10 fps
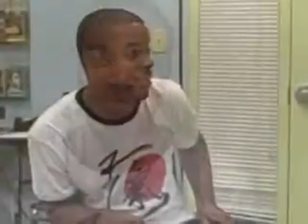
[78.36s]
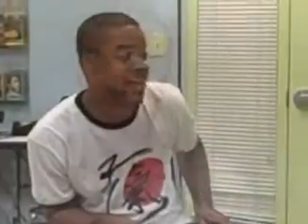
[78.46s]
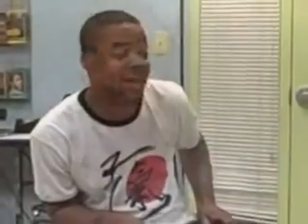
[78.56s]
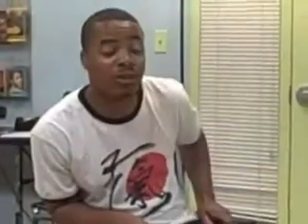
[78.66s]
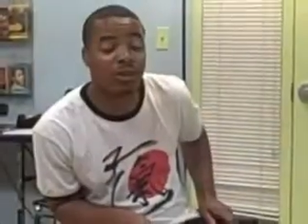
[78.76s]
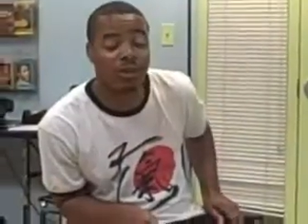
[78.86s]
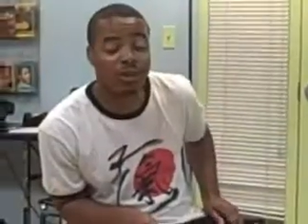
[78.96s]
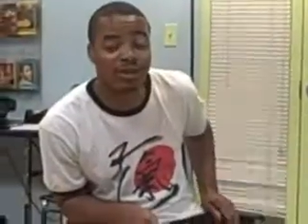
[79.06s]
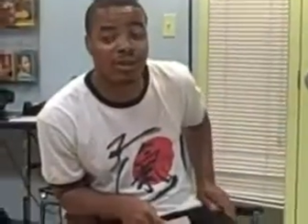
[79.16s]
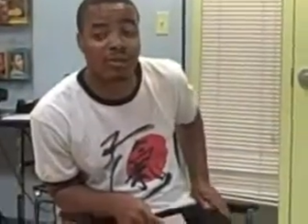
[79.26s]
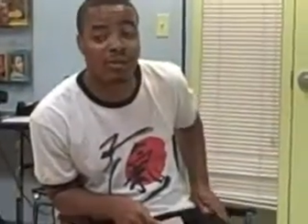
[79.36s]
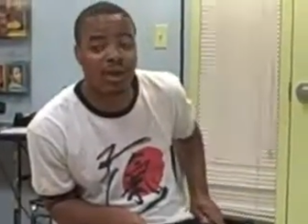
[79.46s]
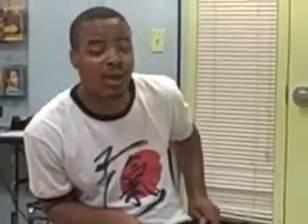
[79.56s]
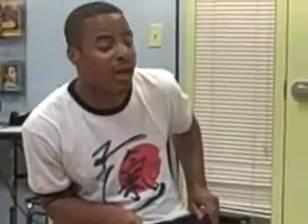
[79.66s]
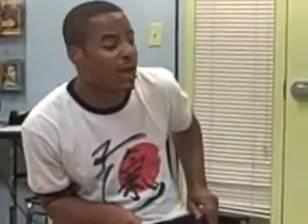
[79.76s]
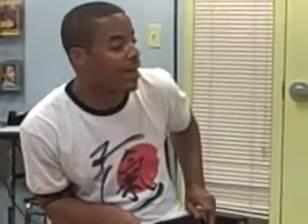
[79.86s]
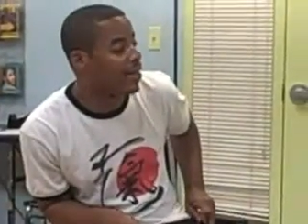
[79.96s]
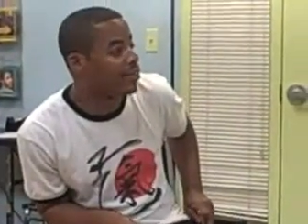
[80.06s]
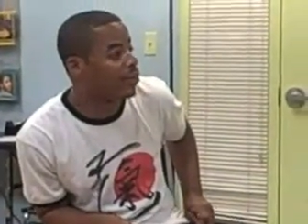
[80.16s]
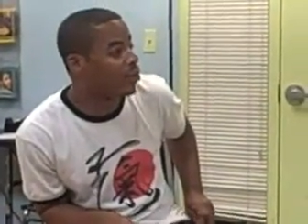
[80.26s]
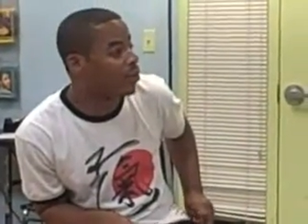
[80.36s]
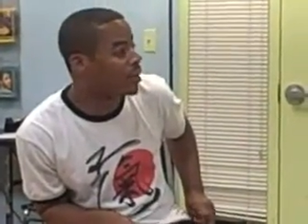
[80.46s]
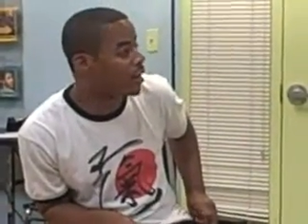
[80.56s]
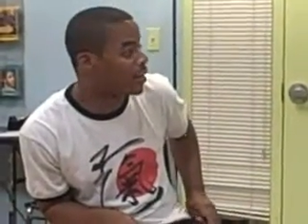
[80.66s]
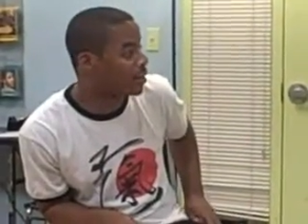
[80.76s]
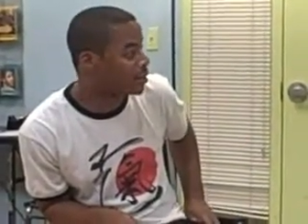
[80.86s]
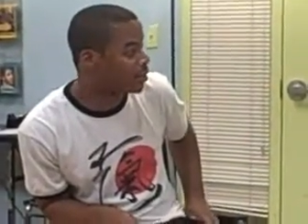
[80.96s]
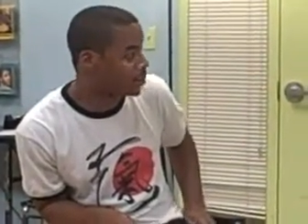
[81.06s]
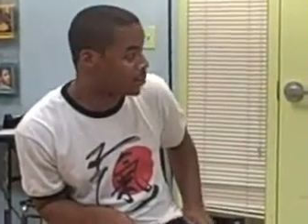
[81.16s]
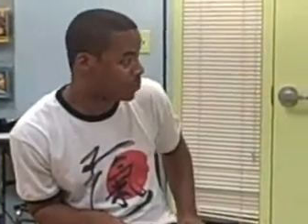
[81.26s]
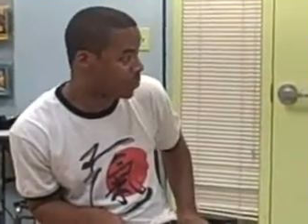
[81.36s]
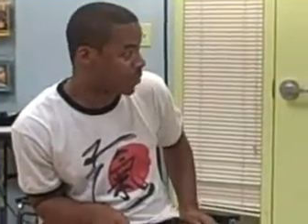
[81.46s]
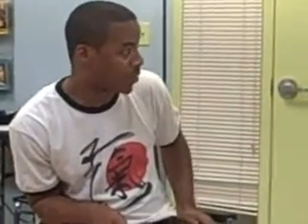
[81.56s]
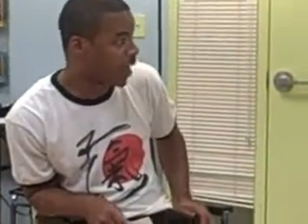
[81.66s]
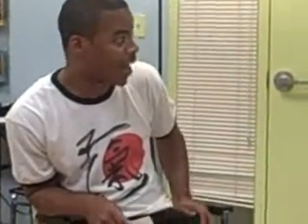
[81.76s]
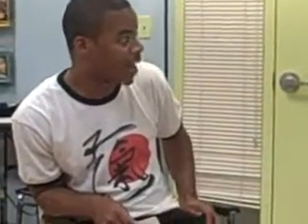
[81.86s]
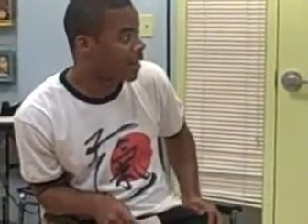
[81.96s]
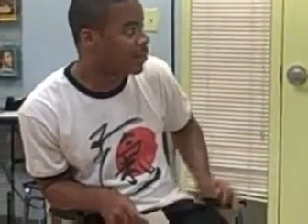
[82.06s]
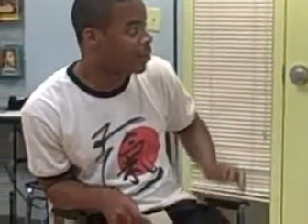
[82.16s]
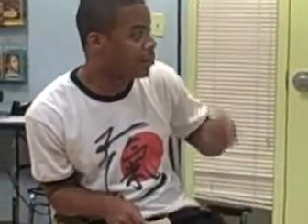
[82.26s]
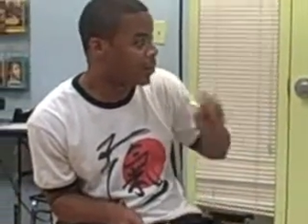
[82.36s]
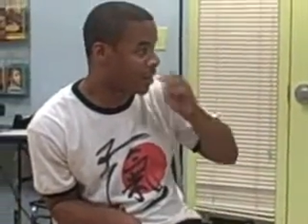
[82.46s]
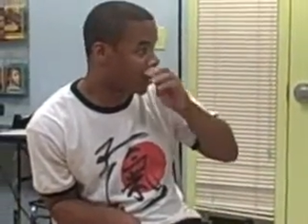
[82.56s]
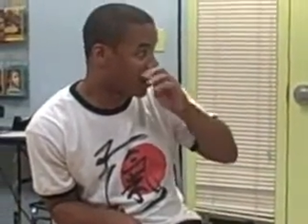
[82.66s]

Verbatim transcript: The category itself in the early 80s. I learned in